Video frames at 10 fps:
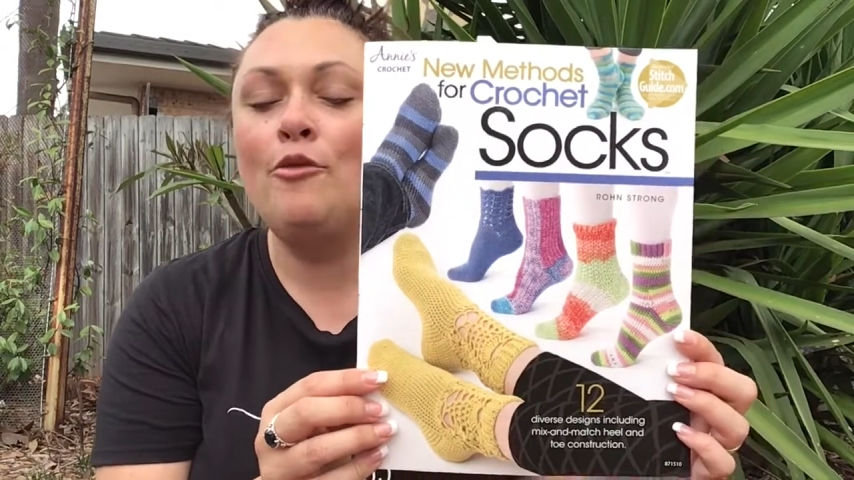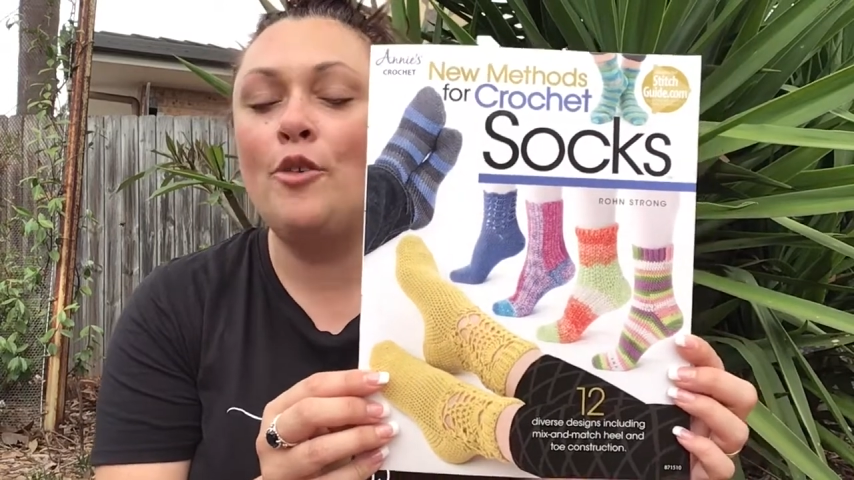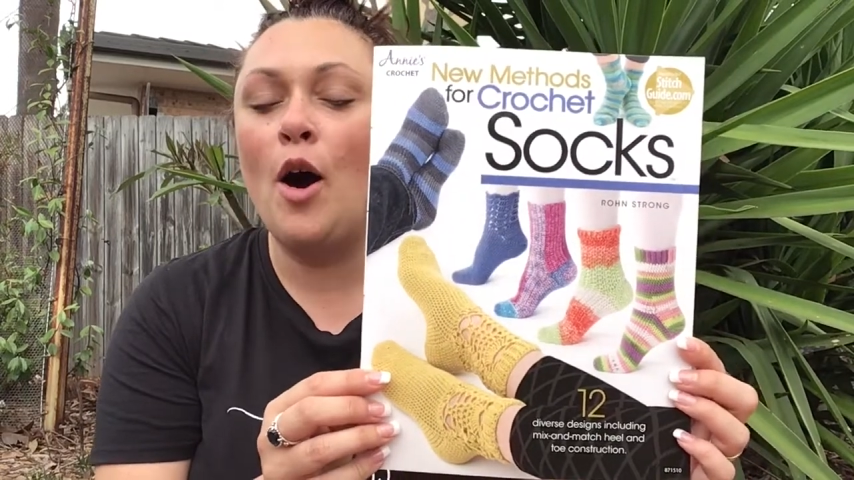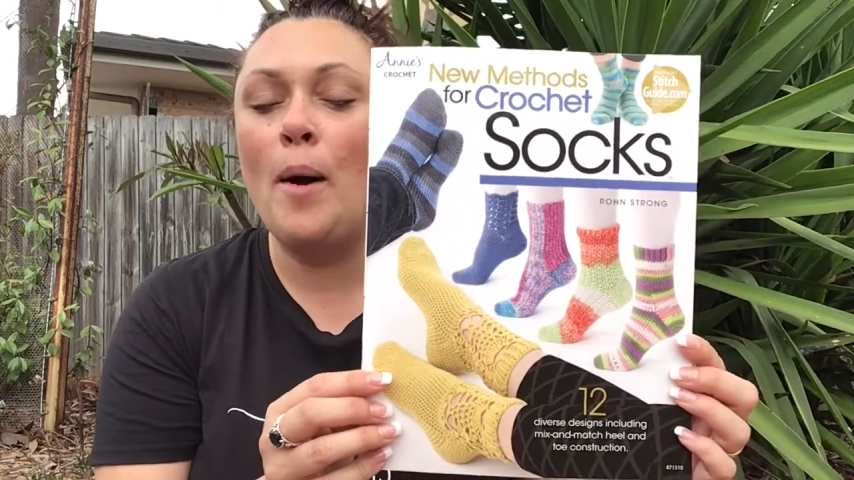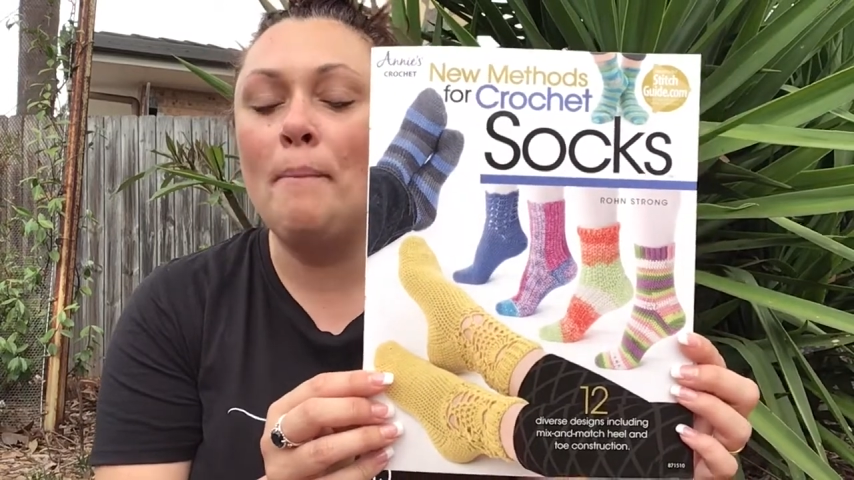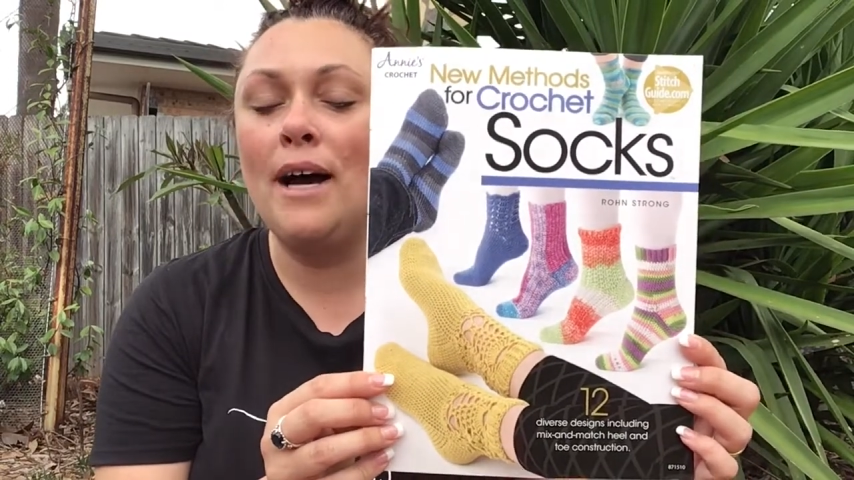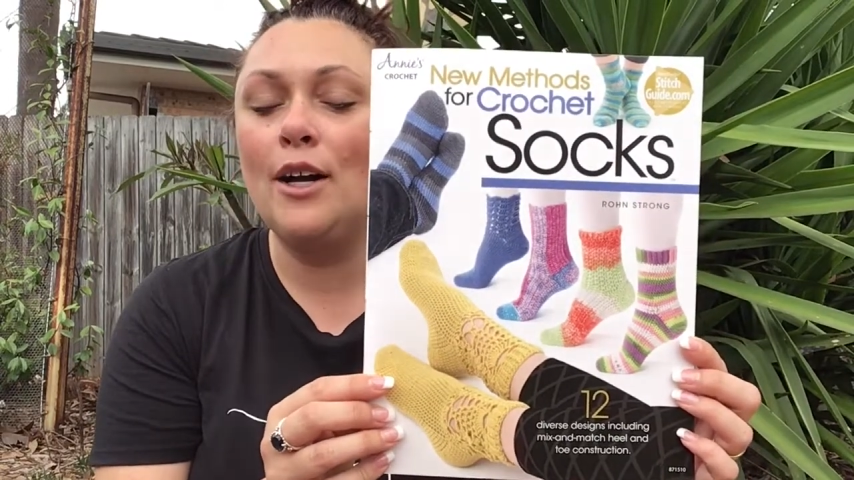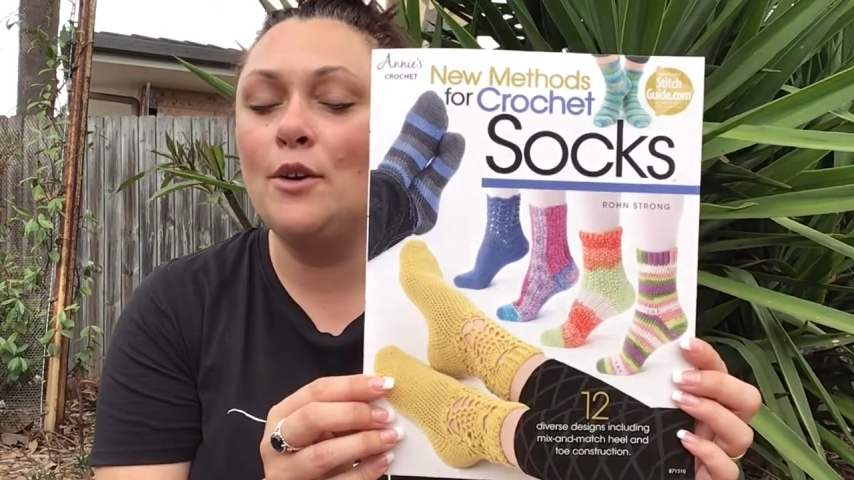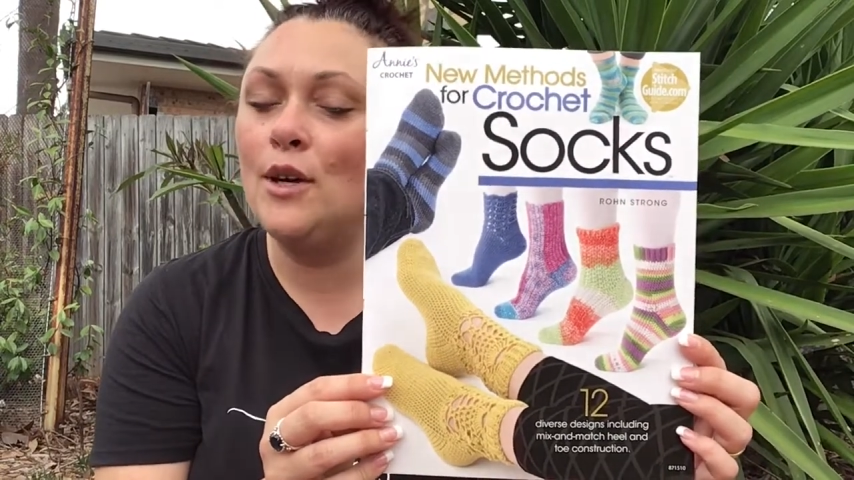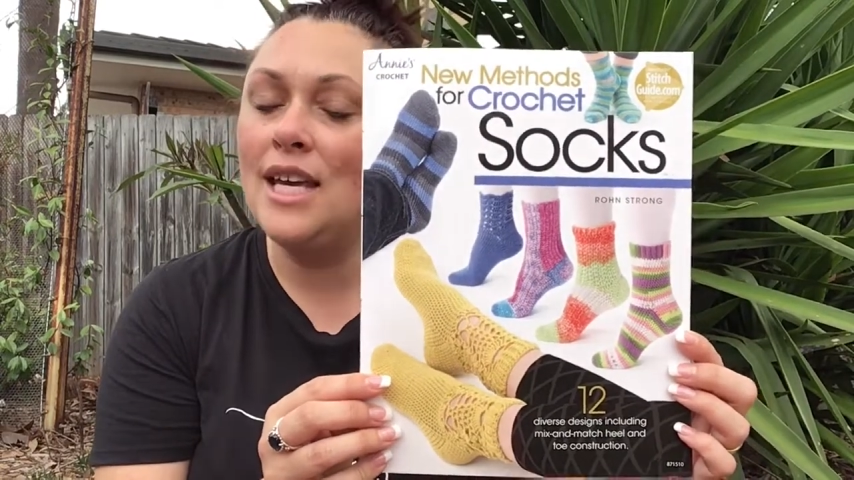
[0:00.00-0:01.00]
from
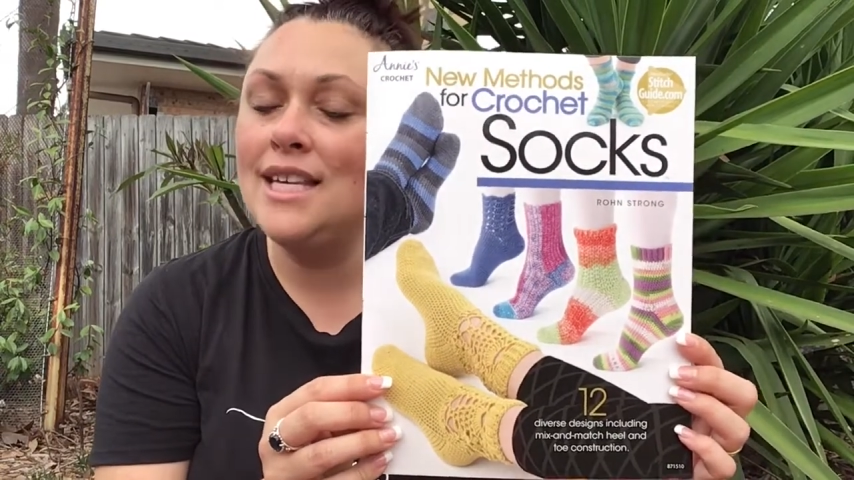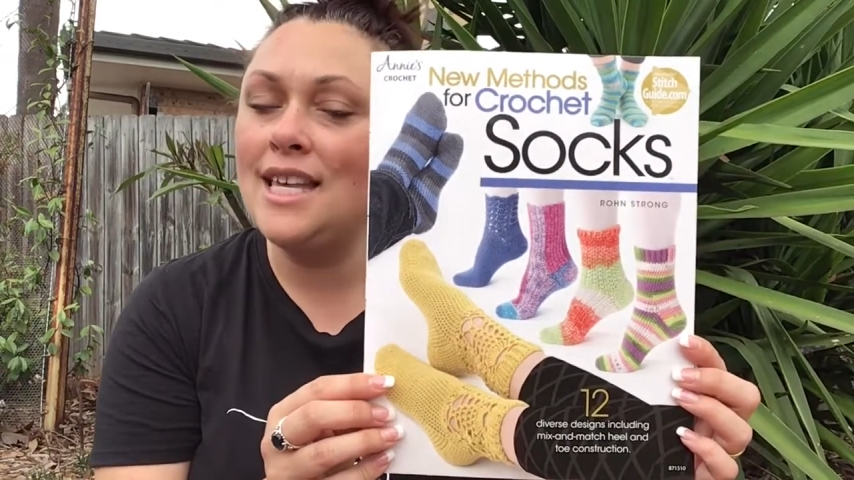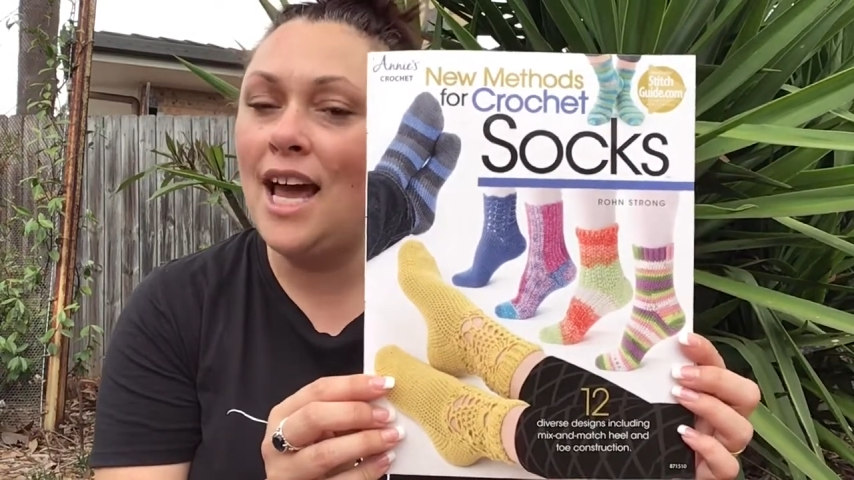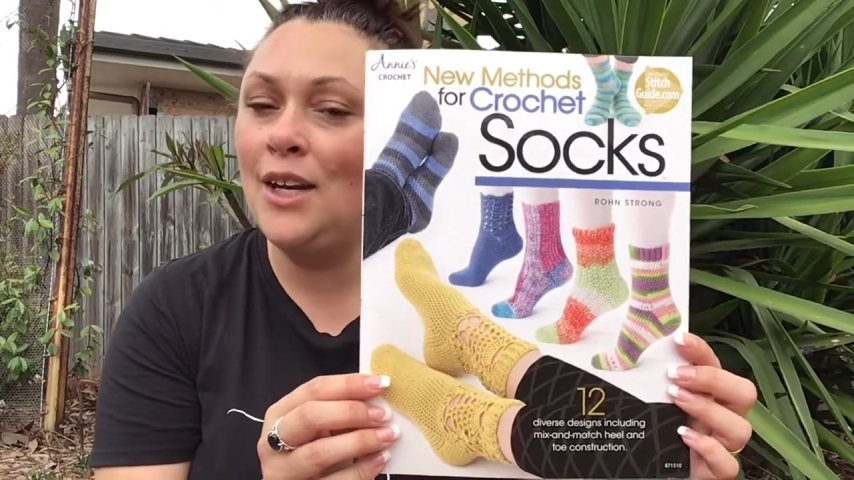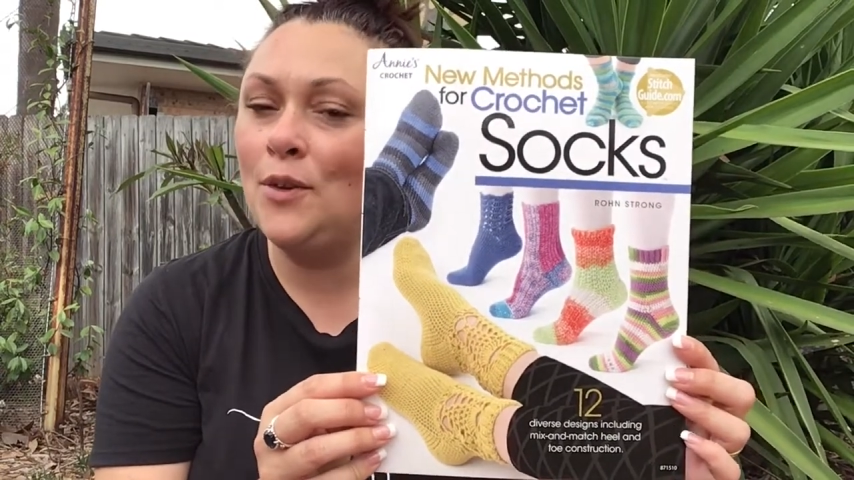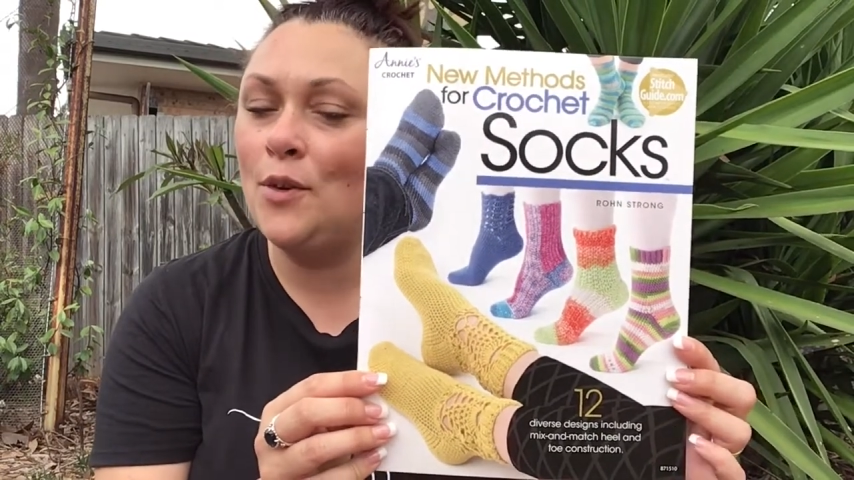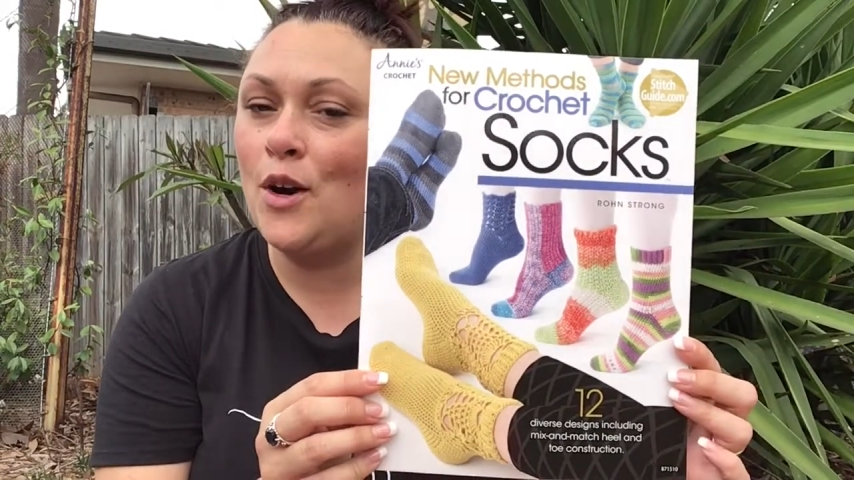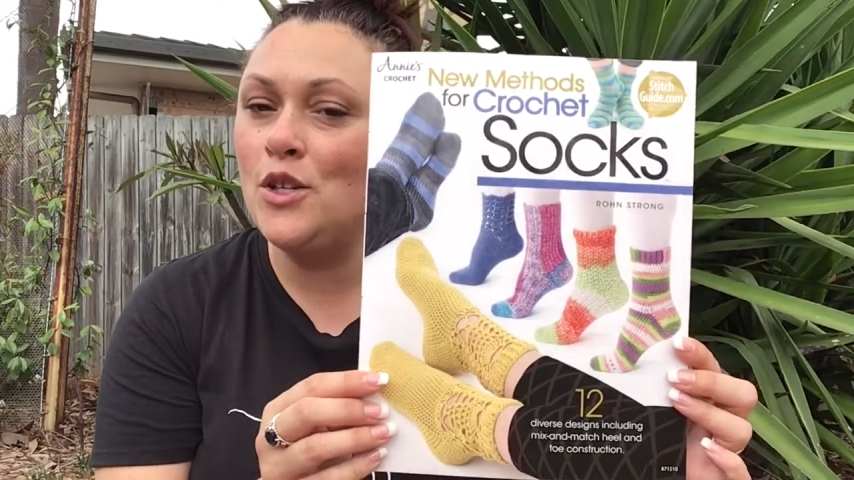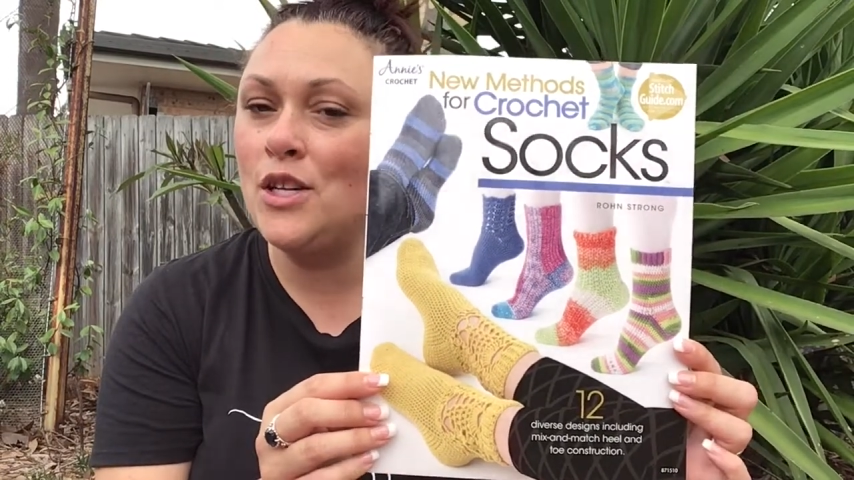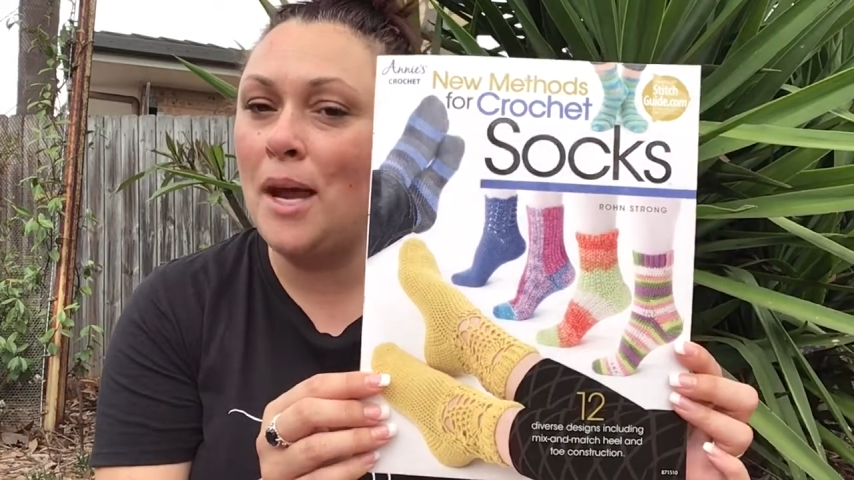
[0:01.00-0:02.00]
Cookies and
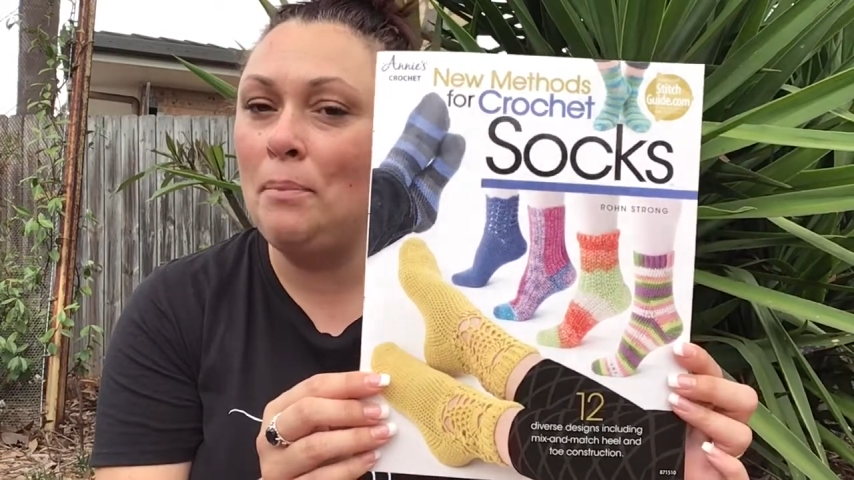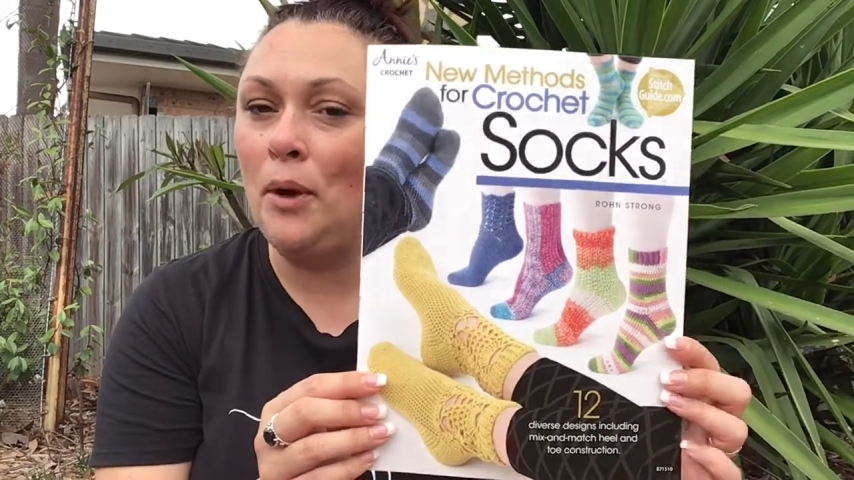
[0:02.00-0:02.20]
Crochet